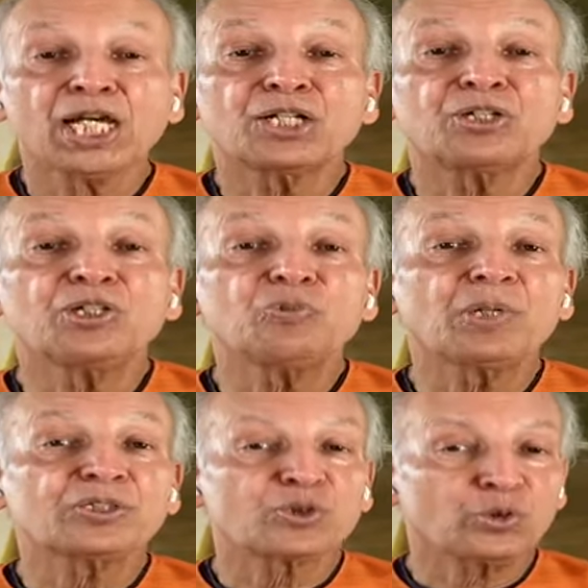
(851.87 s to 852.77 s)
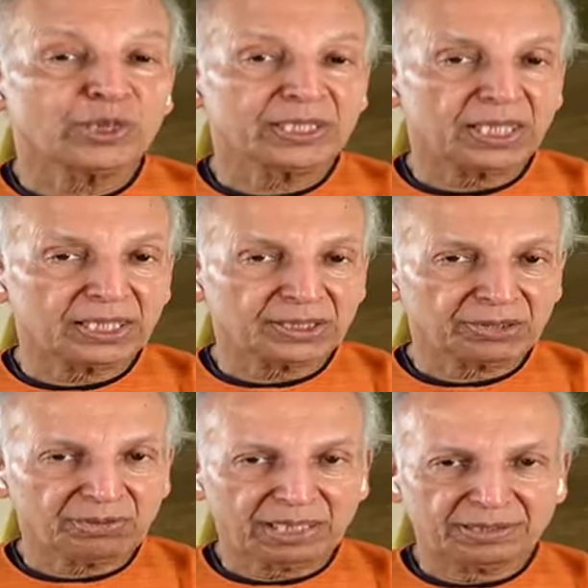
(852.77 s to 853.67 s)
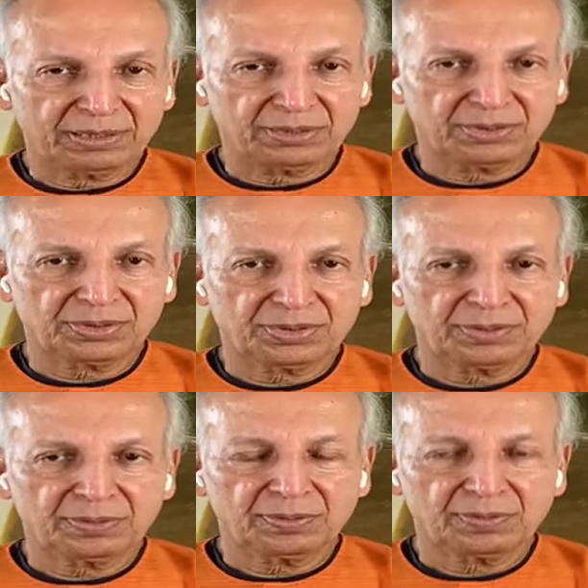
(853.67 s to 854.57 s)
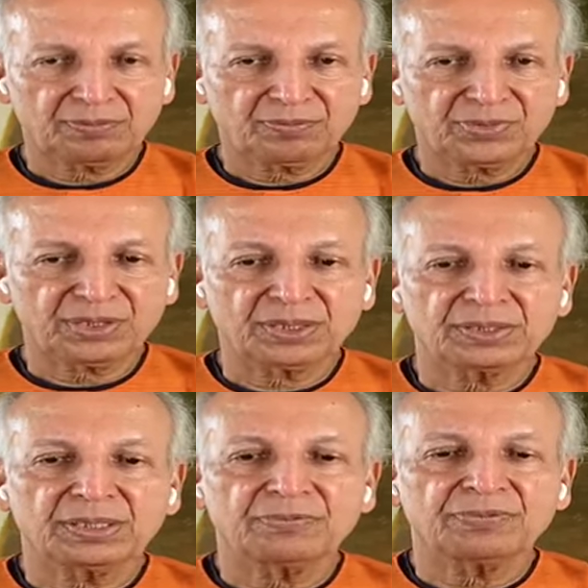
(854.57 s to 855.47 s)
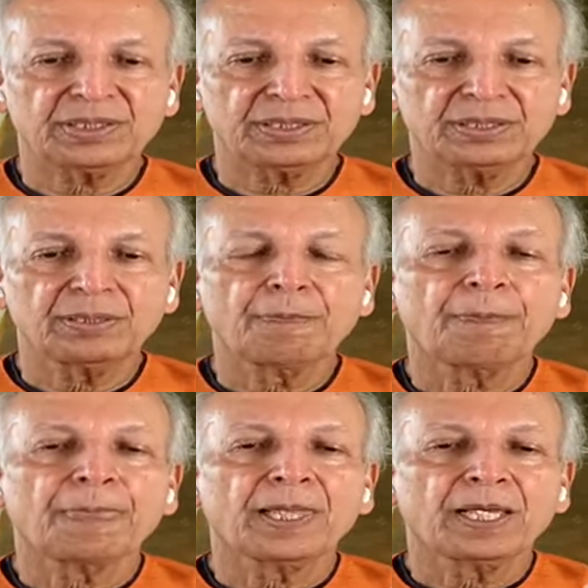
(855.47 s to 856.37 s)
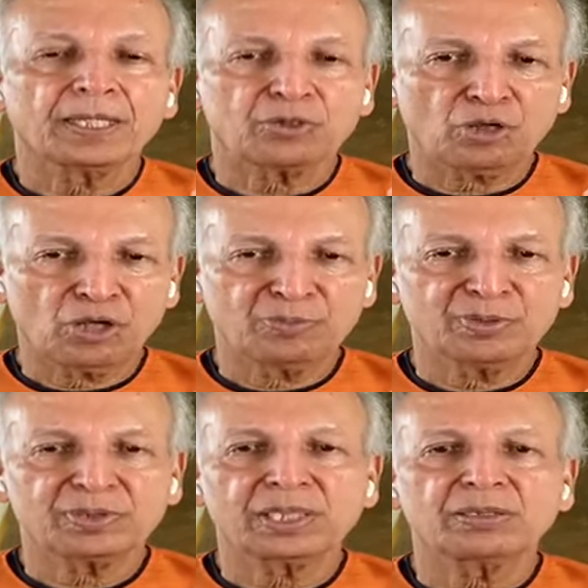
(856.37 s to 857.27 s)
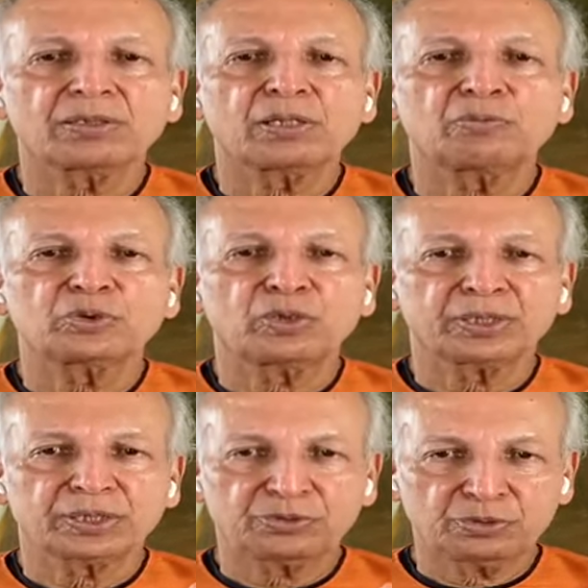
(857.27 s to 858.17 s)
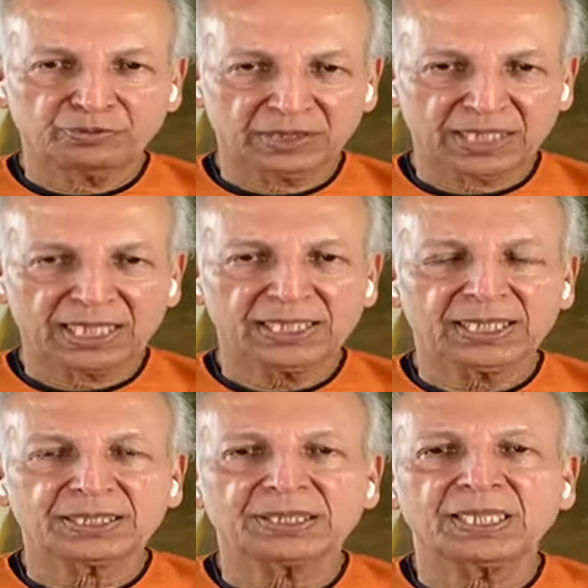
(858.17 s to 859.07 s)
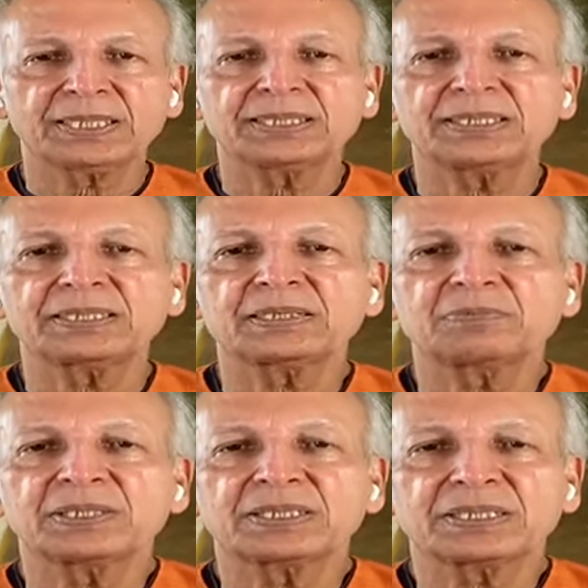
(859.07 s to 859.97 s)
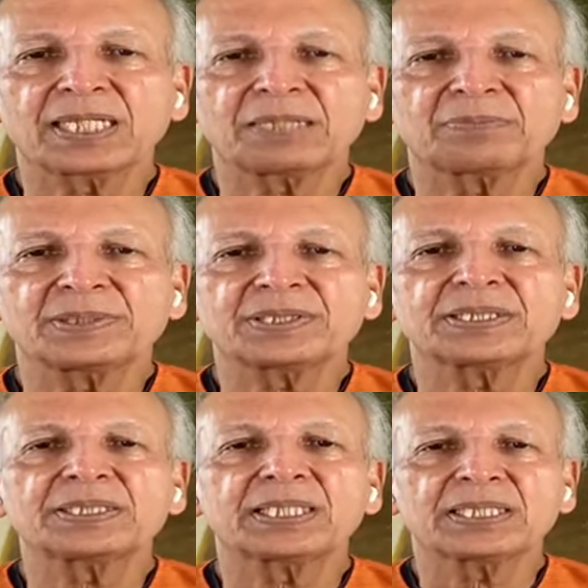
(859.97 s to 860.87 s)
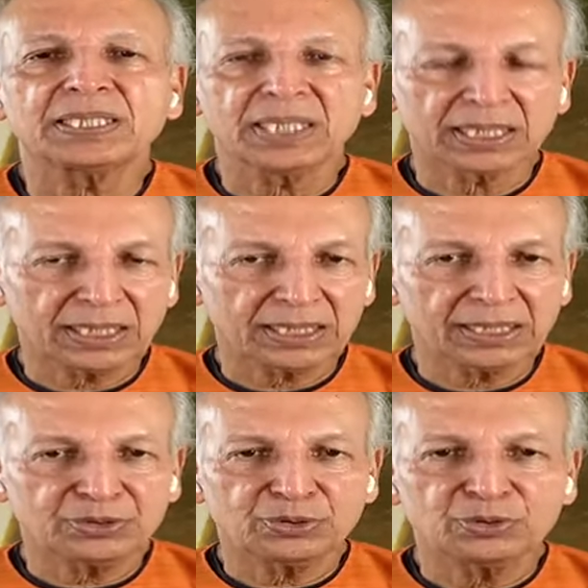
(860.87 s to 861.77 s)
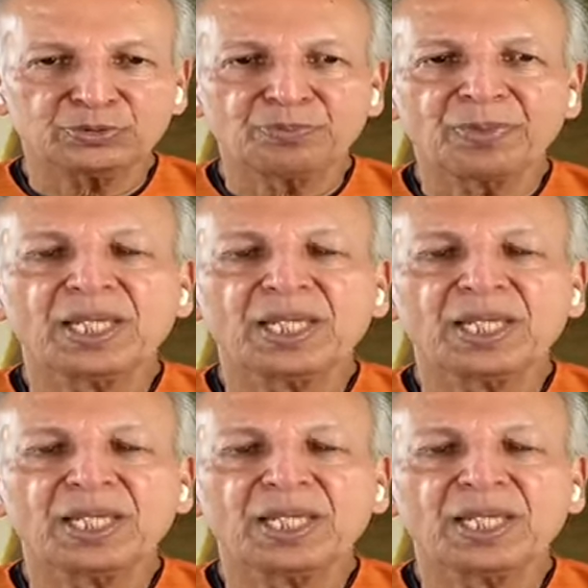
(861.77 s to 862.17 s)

Rheumatoid arthritis is another very common, we call it a juvenile arthritis, which happens in the younger age group.